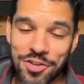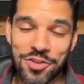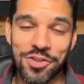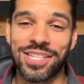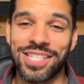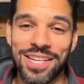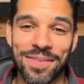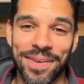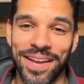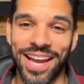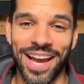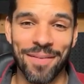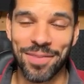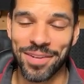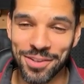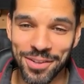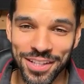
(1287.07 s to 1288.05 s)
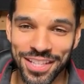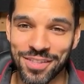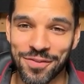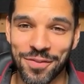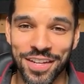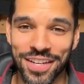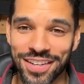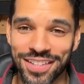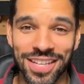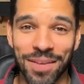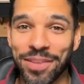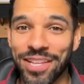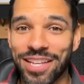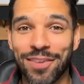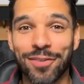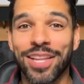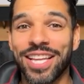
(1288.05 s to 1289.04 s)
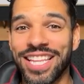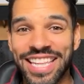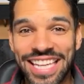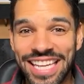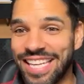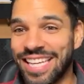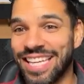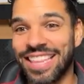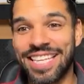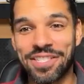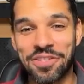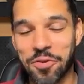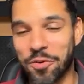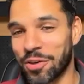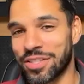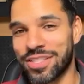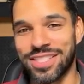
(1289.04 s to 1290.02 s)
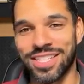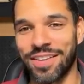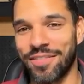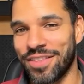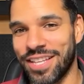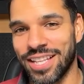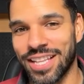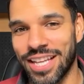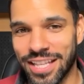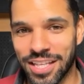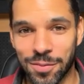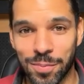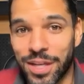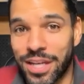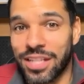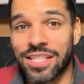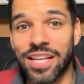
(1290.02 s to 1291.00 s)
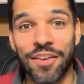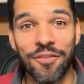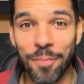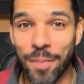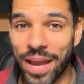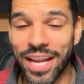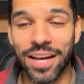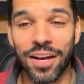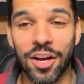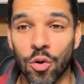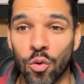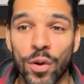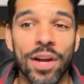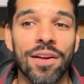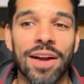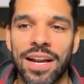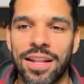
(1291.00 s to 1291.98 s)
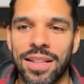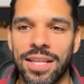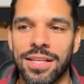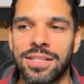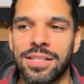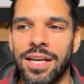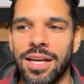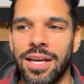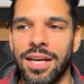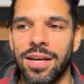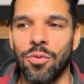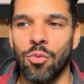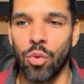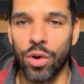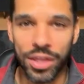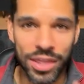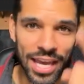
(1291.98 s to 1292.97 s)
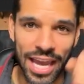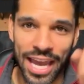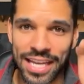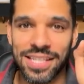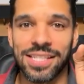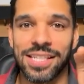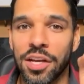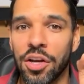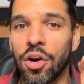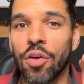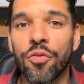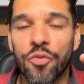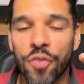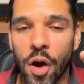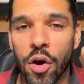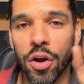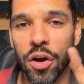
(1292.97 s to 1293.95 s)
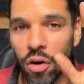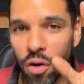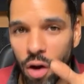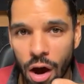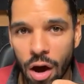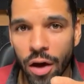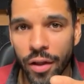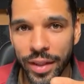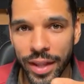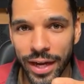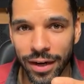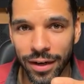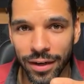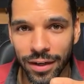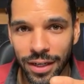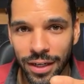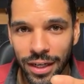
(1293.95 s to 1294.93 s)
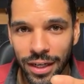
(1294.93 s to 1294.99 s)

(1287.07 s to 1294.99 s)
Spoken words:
You see me, I've been doing this for years. I'm literally leading these courses and everything like this because I've made a career out of this with a single photo on there.